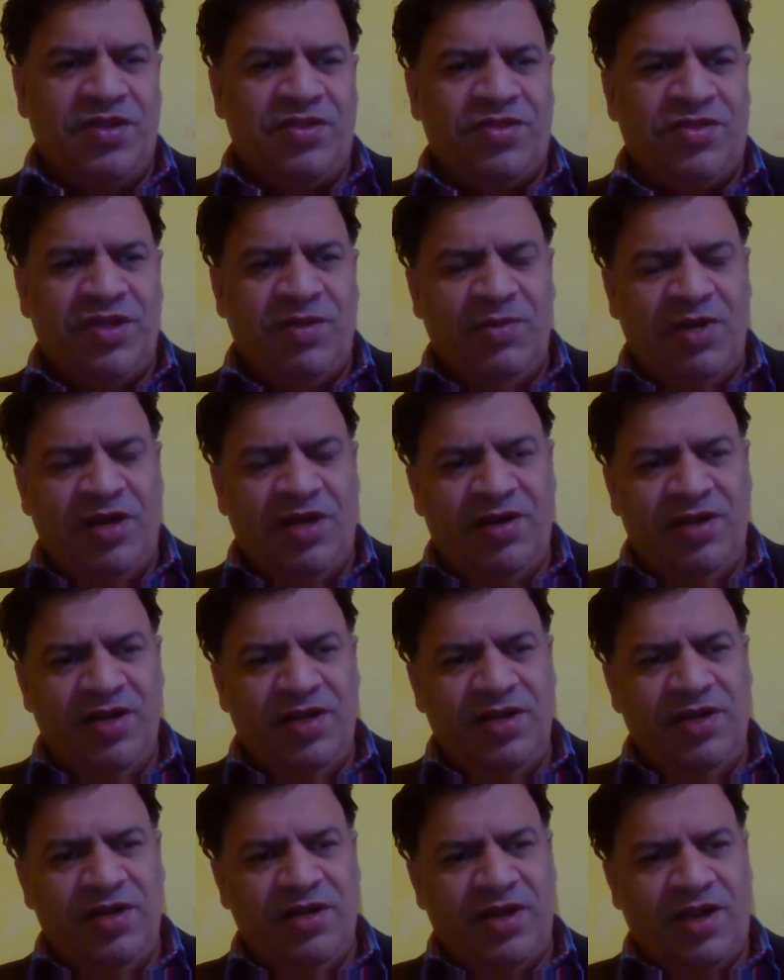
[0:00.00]

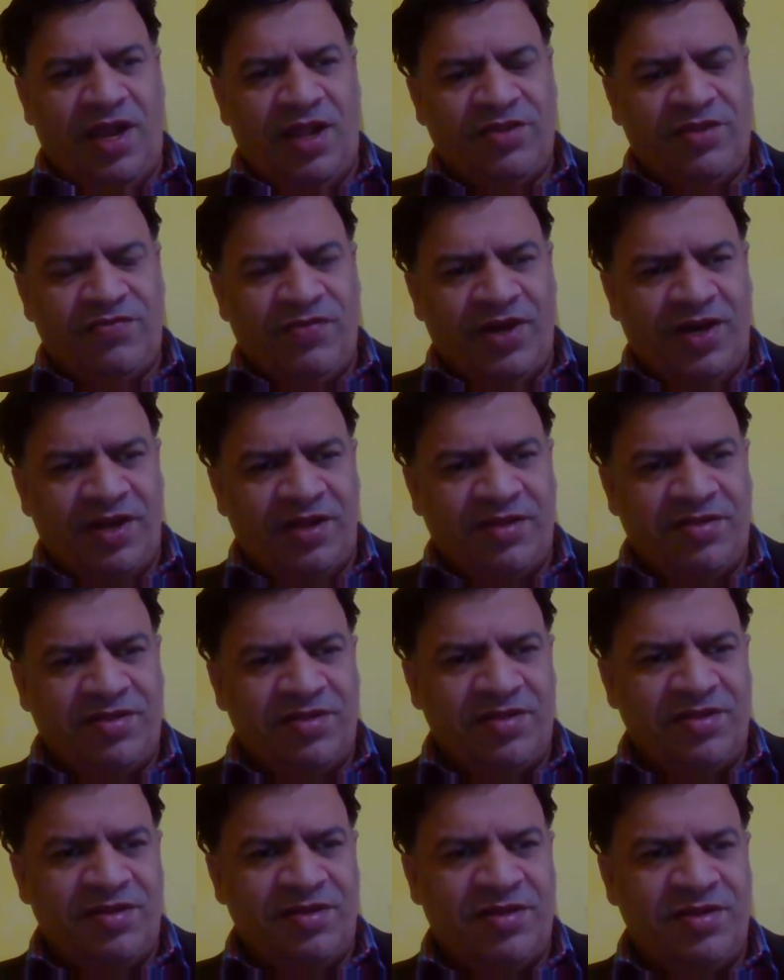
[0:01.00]
Similarly, as far
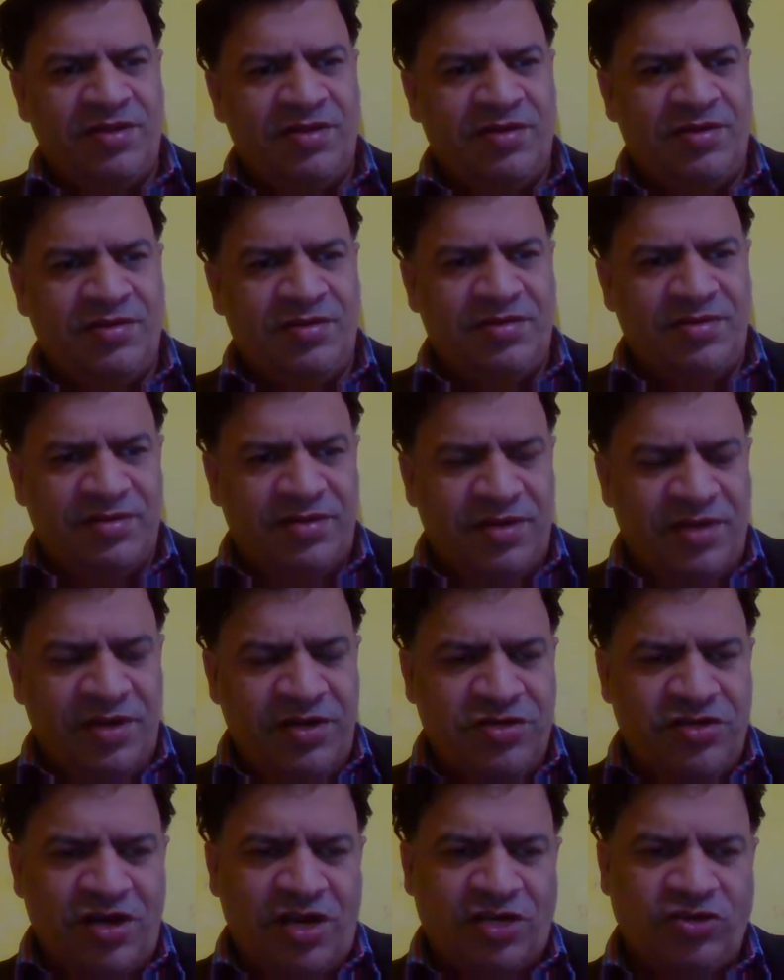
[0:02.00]
as the
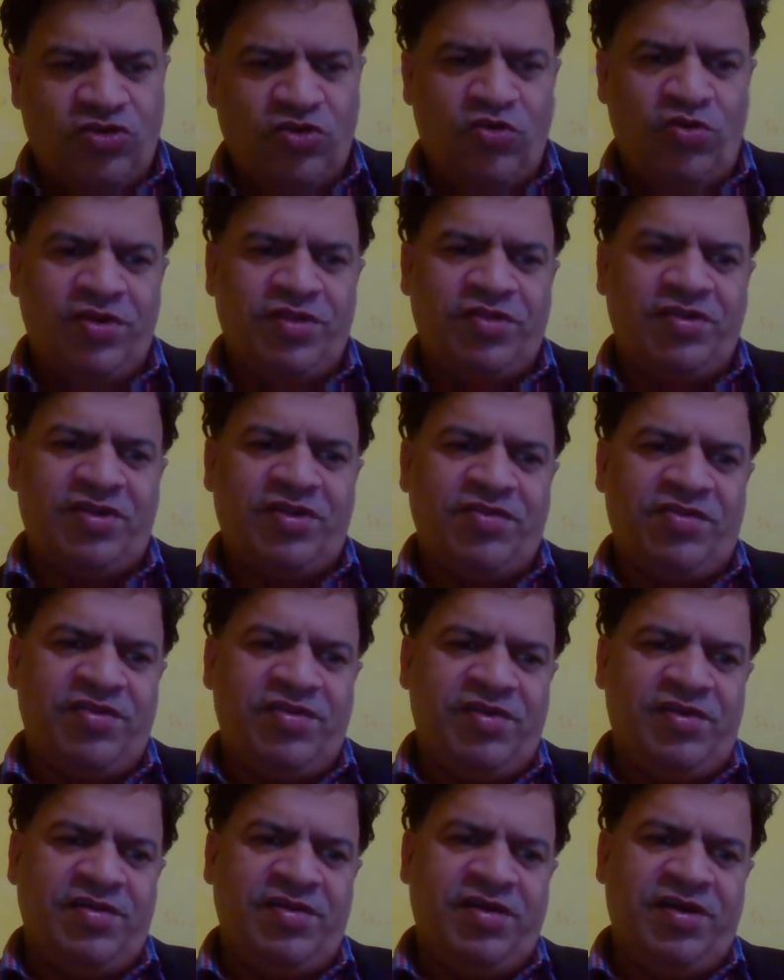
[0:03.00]
international law is
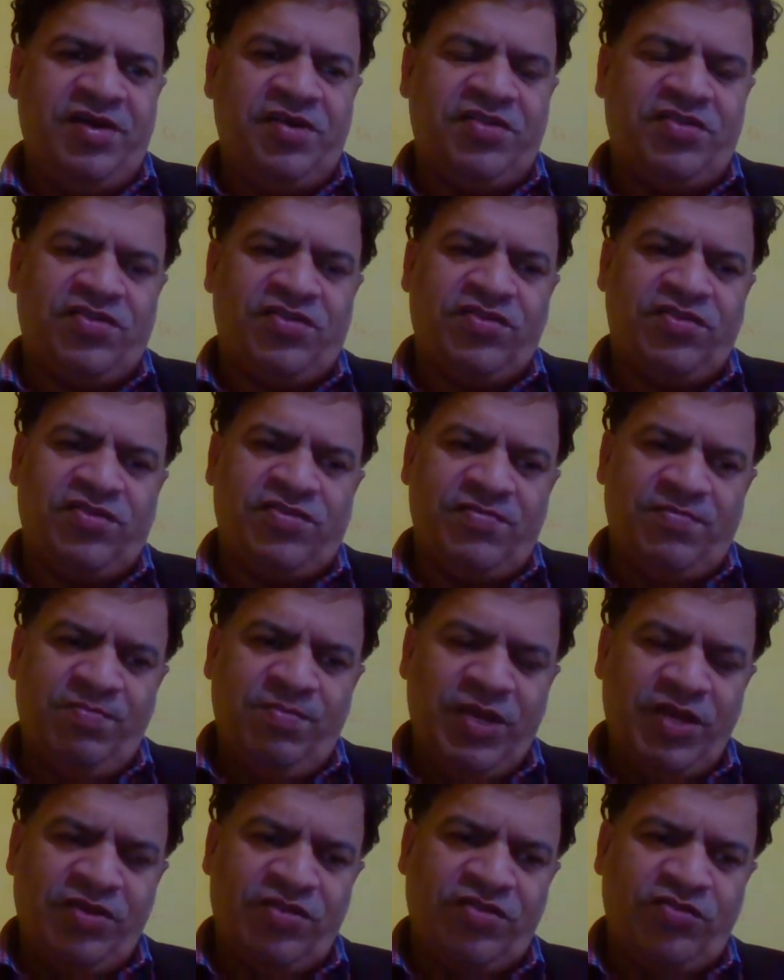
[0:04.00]
concerned, its
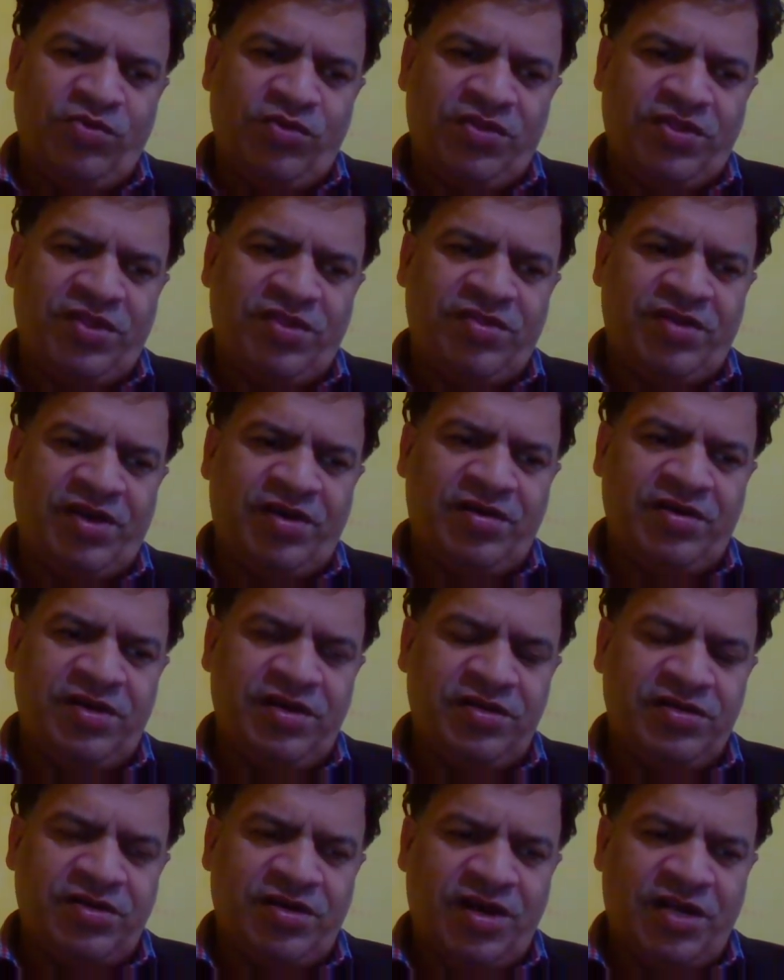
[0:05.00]
main sources are
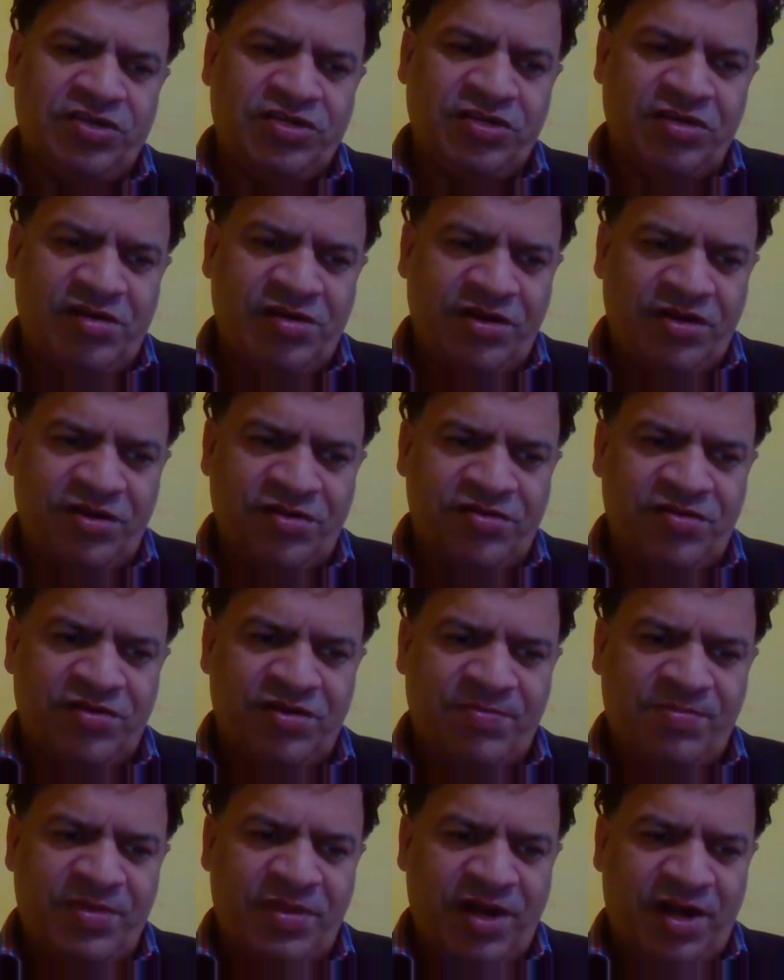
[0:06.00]
international
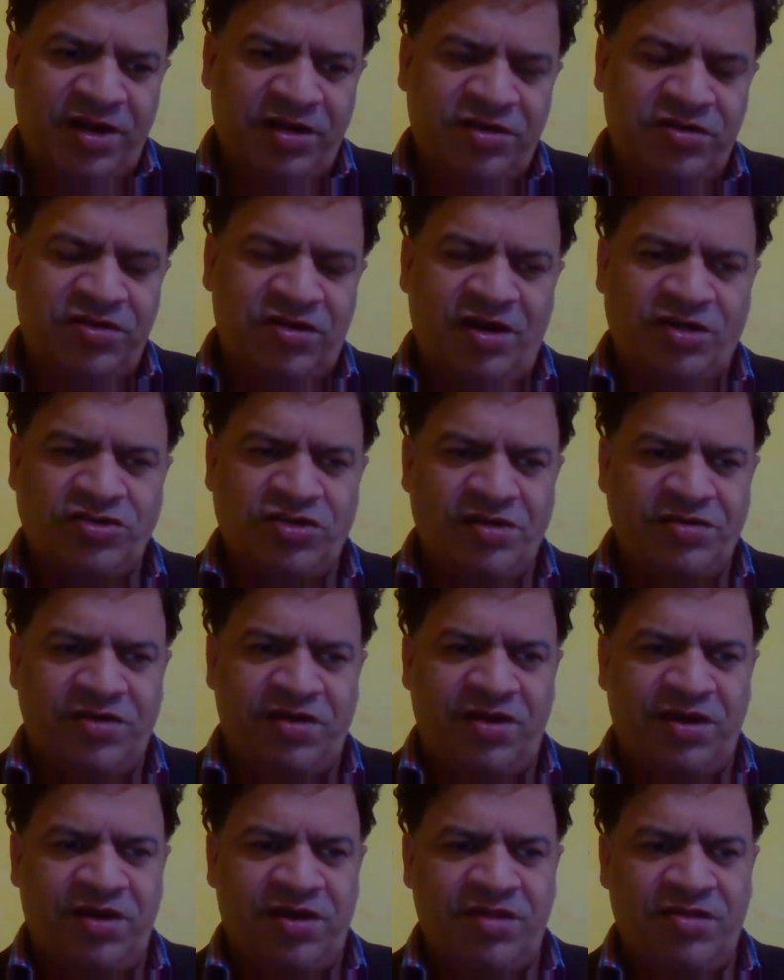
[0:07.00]
custom and international
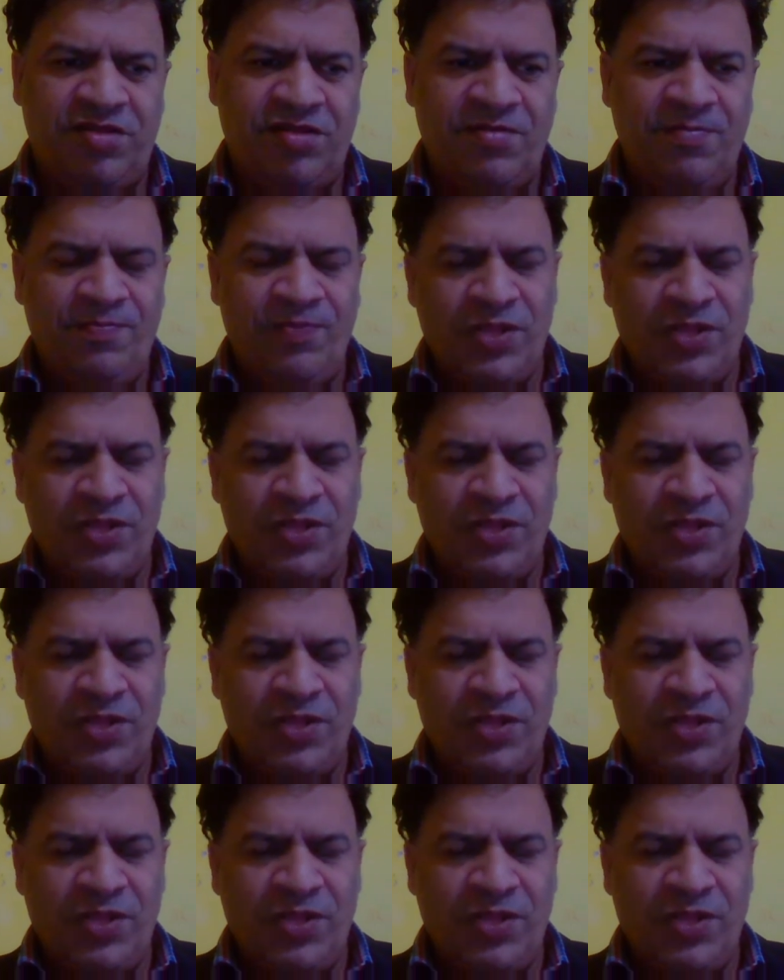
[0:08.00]
treaties,